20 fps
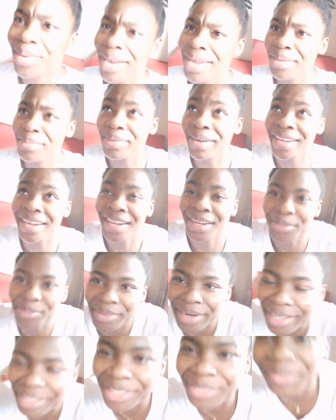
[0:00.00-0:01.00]
Why my
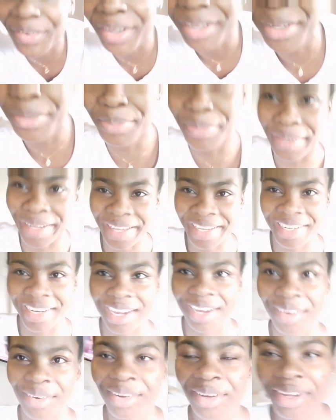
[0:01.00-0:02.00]
camera is very blurry
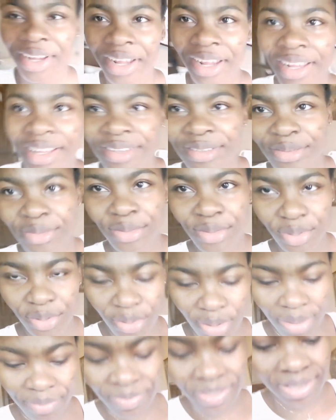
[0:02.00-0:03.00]
now?
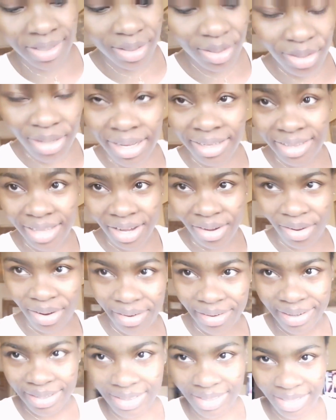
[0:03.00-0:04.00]
So I'm still under
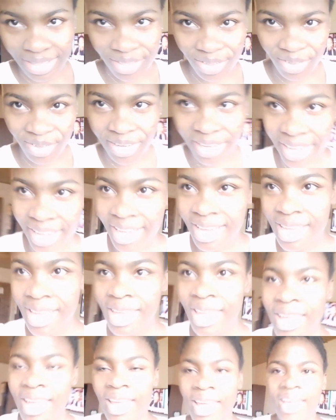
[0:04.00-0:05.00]
quarantine, okay?